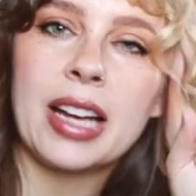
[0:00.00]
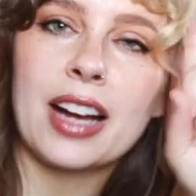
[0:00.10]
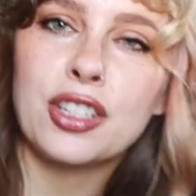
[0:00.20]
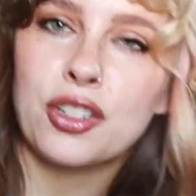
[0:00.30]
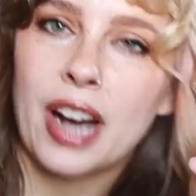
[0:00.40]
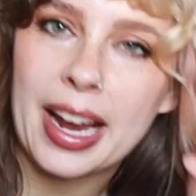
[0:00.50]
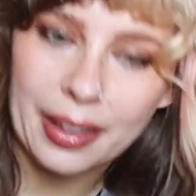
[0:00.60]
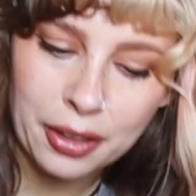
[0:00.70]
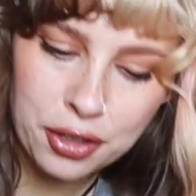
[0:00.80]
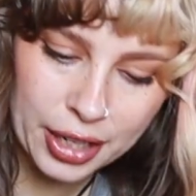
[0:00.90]
gonna actually try a
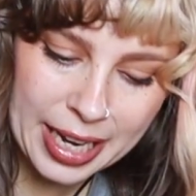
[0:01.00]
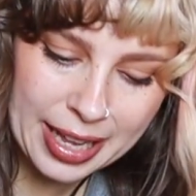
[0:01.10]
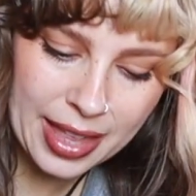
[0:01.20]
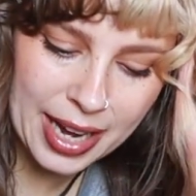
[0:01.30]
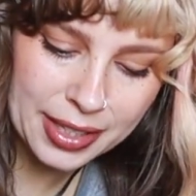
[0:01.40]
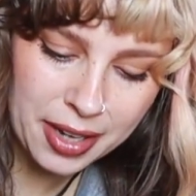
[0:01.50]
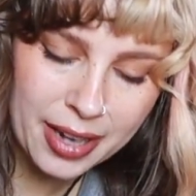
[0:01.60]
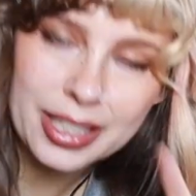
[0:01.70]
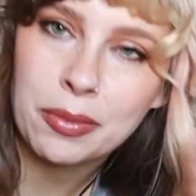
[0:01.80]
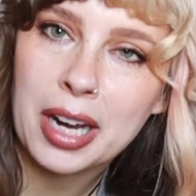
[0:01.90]
little trick that I saw
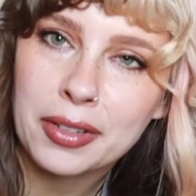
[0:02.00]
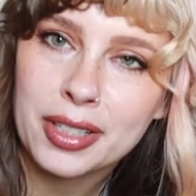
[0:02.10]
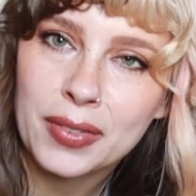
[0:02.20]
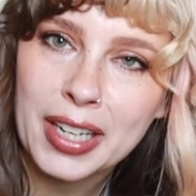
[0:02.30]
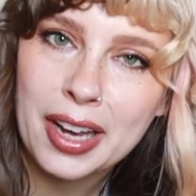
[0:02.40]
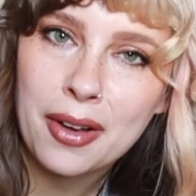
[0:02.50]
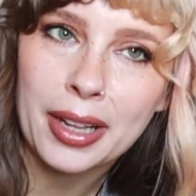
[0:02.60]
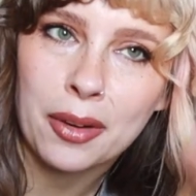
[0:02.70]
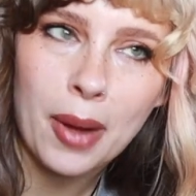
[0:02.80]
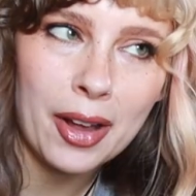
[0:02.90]
in someone else's video
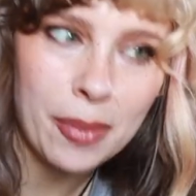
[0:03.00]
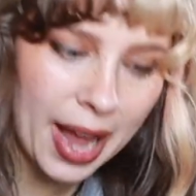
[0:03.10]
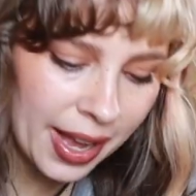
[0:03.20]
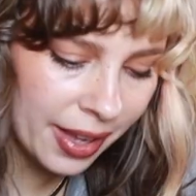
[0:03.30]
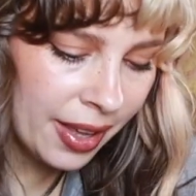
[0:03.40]
like a while back.